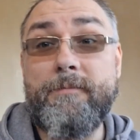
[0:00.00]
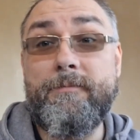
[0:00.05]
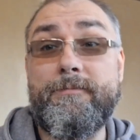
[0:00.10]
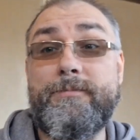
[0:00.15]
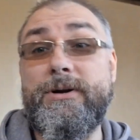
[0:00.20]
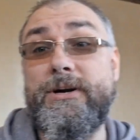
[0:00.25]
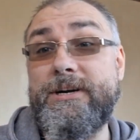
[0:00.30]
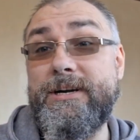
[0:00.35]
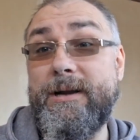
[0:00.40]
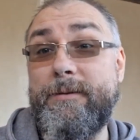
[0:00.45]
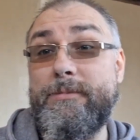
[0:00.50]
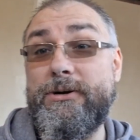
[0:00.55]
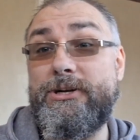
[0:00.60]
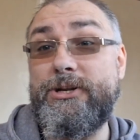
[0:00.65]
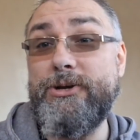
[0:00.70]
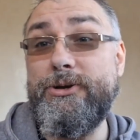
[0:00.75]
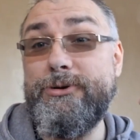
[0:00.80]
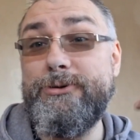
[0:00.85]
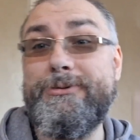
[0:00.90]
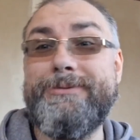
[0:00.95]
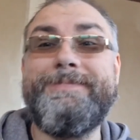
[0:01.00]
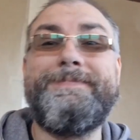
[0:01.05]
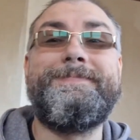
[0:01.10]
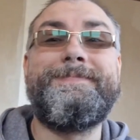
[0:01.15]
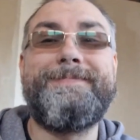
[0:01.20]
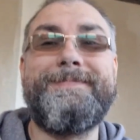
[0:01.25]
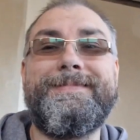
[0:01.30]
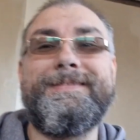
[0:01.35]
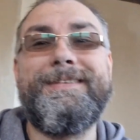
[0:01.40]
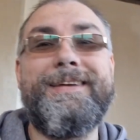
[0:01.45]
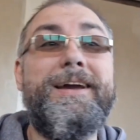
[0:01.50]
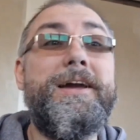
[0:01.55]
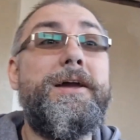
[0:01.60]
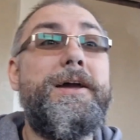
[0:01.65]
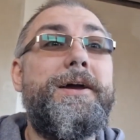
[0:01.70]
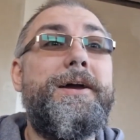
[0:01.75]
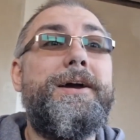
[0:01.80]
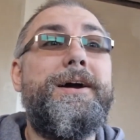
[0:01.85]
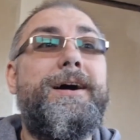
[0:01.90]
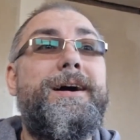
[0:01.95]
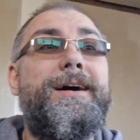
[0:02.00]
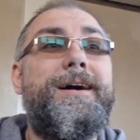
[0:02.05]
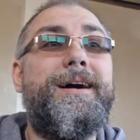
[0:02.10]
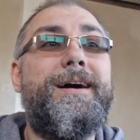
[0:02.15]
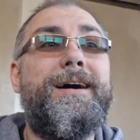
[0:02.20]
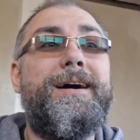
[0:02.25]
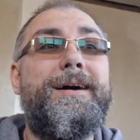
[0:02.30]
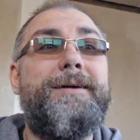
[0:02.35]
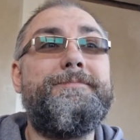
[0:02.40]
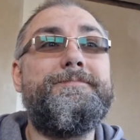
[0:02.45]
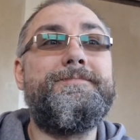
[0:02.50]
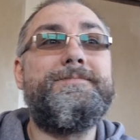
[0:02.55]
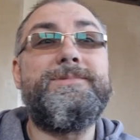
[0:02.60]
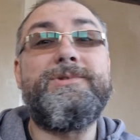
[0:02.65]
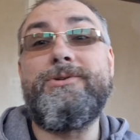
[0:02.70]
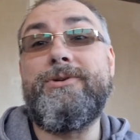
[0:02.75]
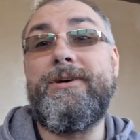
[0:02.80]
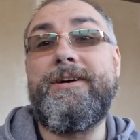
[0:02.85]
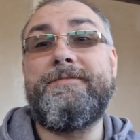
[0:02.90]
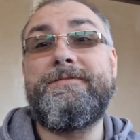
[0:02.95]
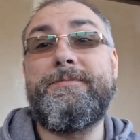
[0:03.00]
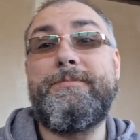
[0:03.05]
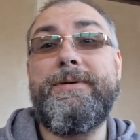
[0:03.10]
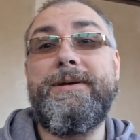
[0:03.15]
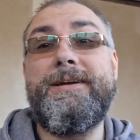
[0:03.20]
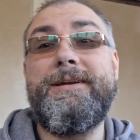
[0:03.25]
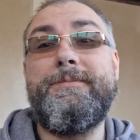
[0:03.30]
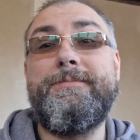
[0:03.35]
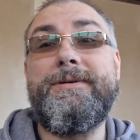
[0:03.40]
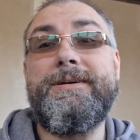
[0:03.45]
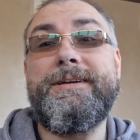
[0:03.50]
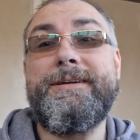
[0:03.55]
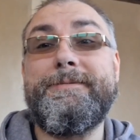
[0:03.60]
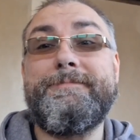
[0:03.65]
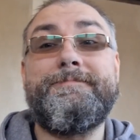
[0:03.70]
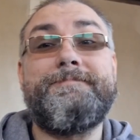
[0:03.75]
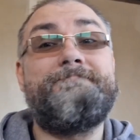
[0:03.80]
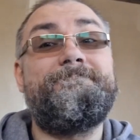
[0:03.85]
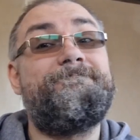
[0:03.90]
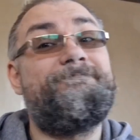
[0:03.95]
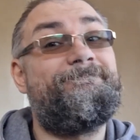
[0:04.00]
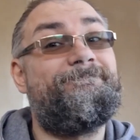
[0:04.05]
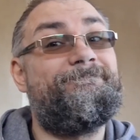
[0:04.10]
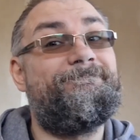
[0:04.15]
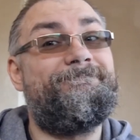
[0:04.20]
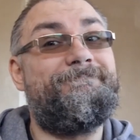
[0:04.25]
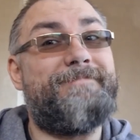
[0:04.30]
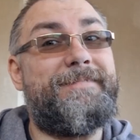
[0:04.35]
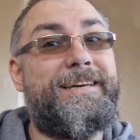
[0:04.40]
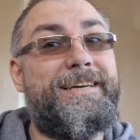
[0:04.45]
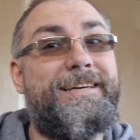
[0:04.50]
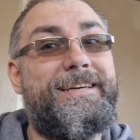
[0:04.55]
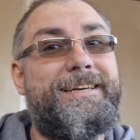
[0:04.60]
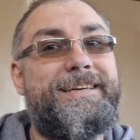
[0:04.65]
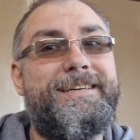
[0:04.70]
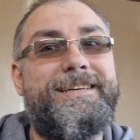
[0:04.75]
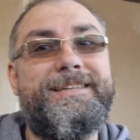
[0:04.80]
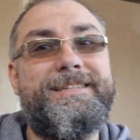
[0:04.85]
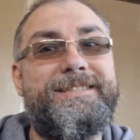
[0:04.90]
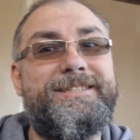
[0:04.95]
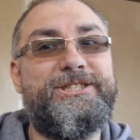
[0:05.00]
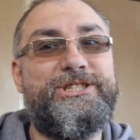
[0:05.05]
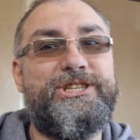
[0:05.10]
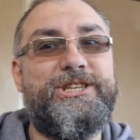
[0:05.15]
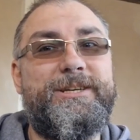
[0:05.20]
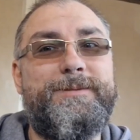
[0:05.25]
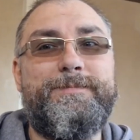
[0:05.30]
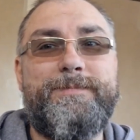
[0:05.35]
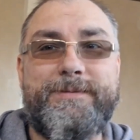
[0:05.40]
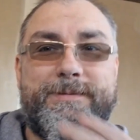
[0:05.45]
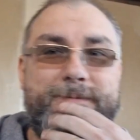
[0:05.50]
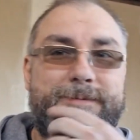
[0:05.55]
Perk number 2, you don't have to pay anybody. Yay, it's cheap.